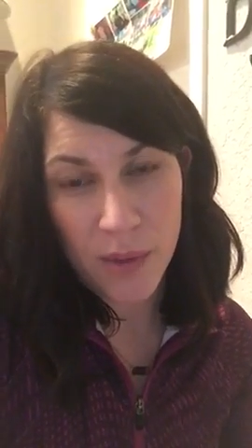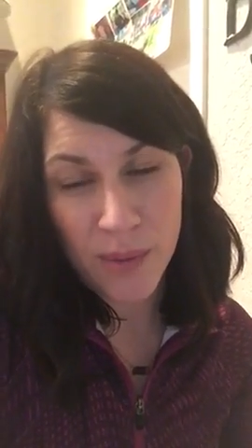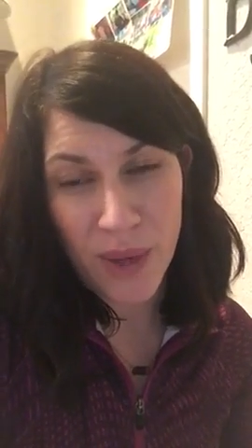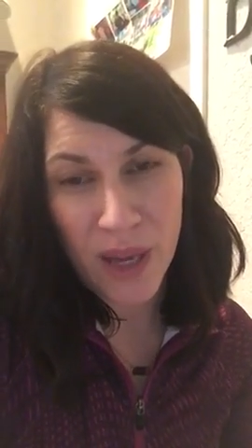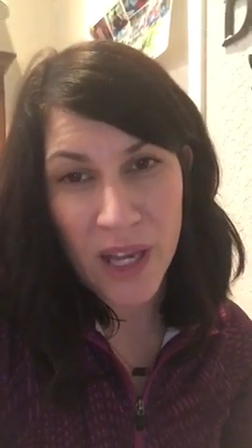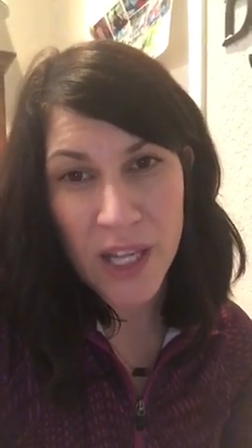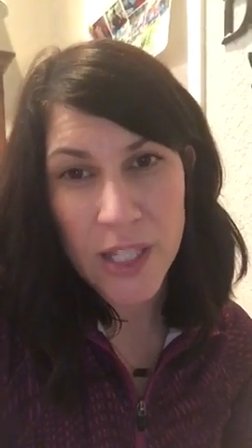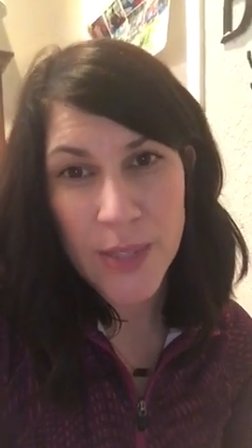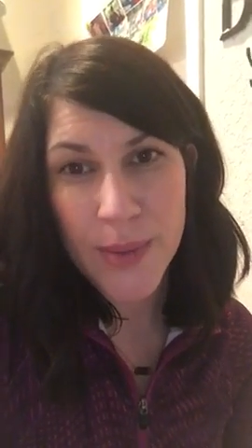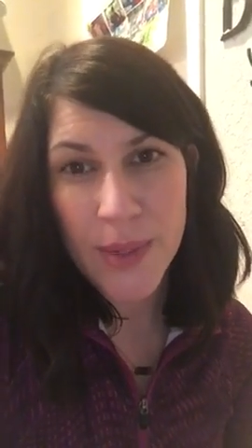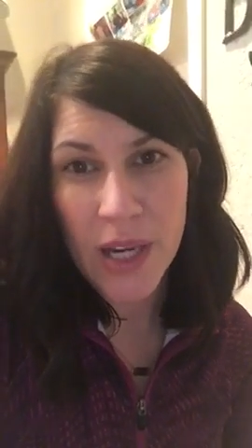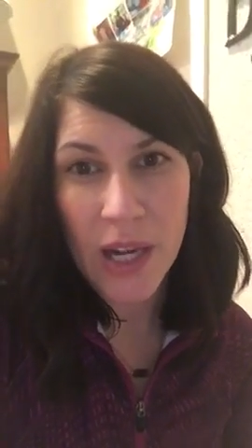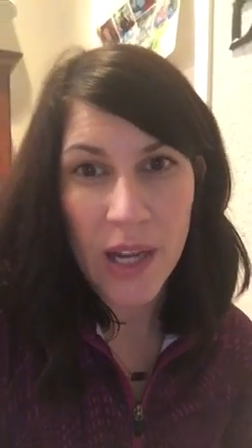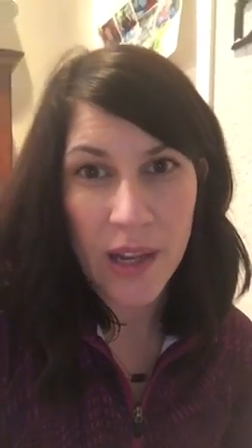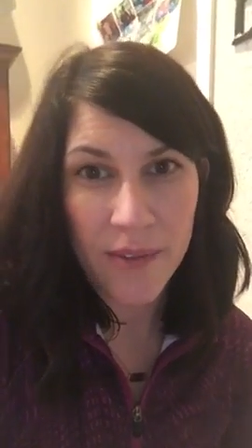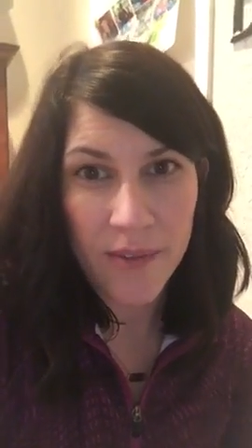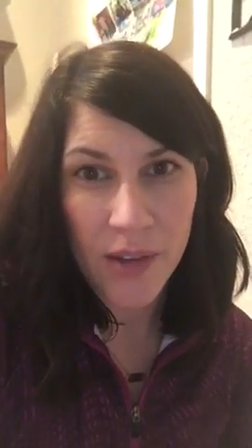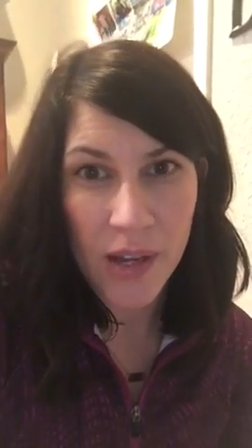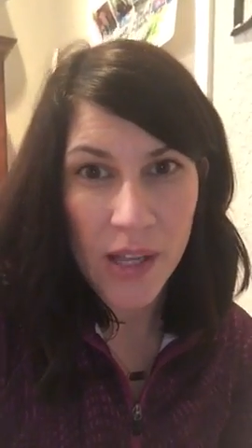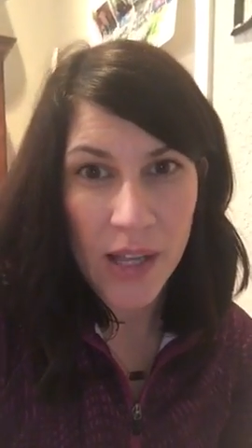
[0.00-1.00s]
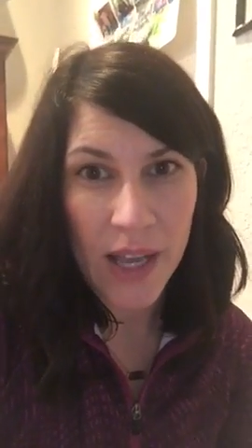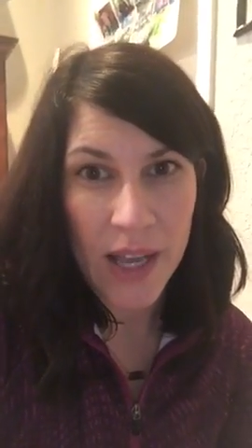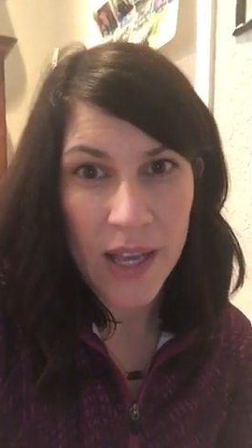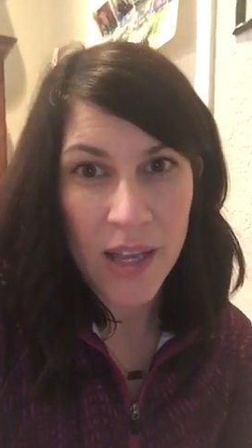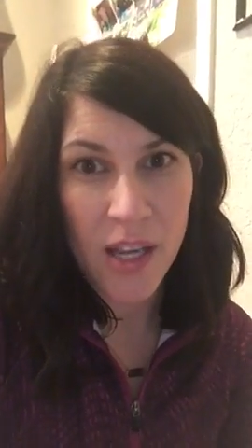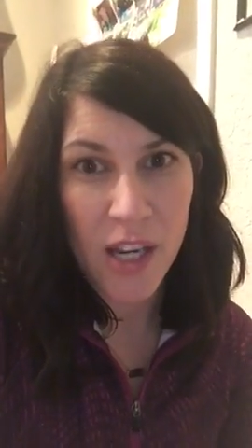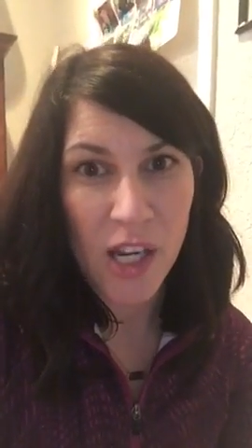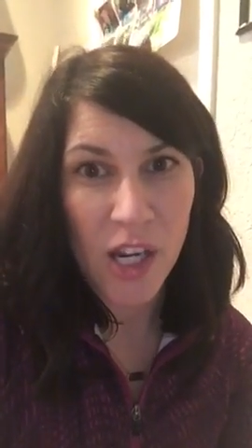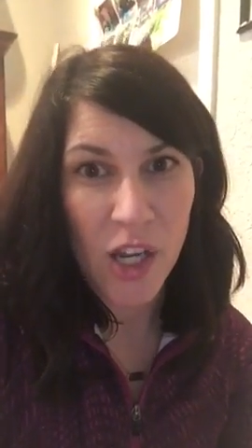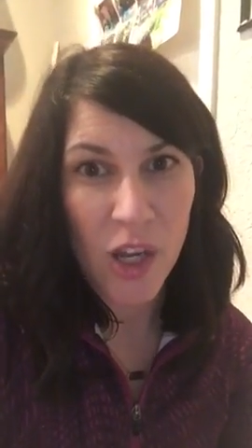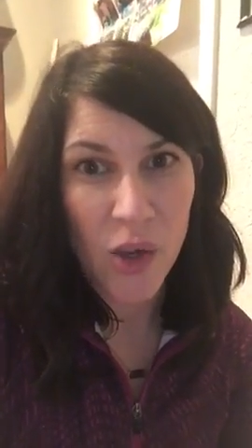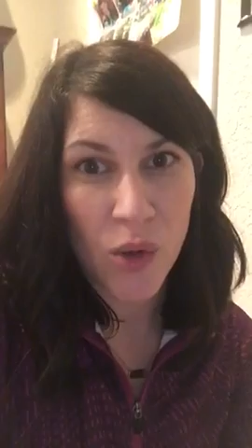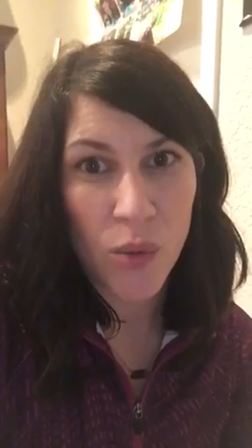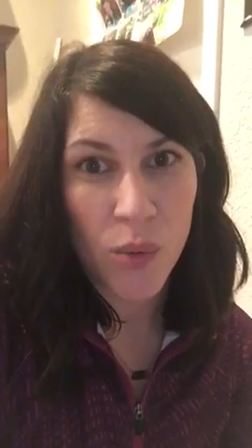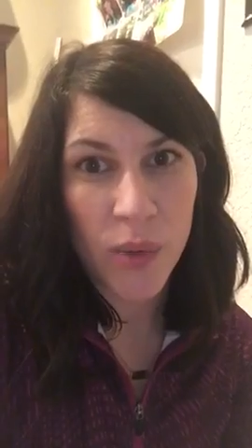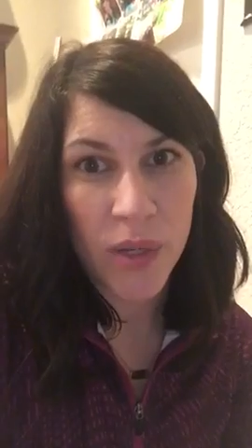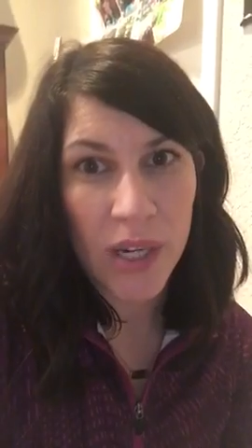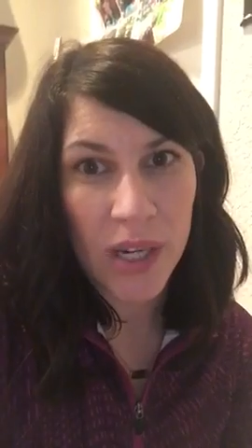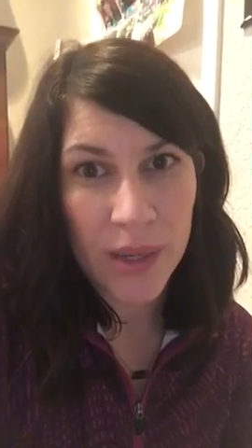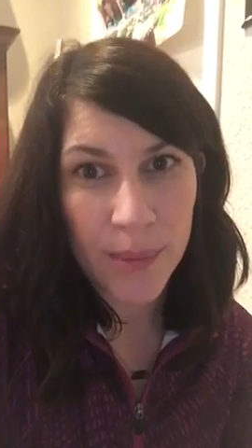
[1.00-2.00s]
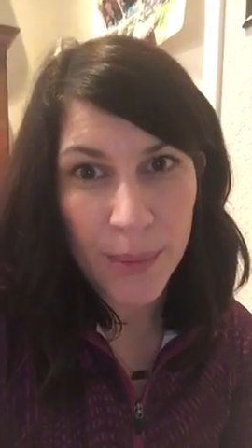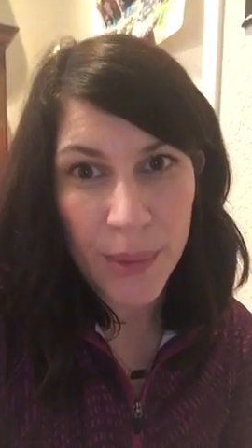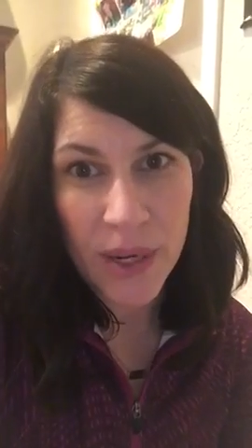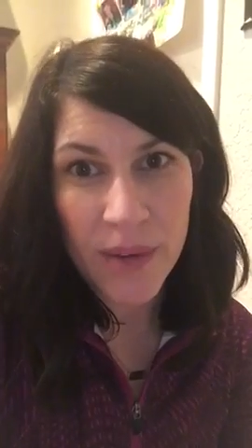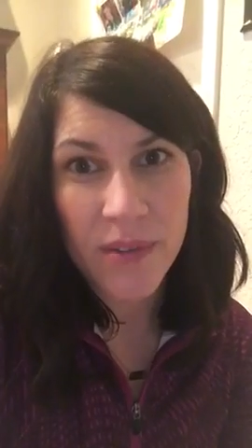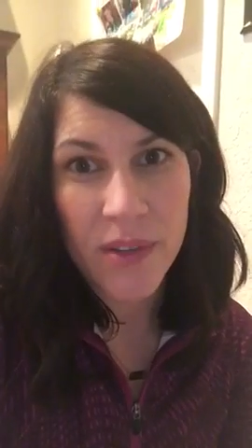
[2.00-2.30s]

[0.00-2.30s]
husband and I felt like, we need to put a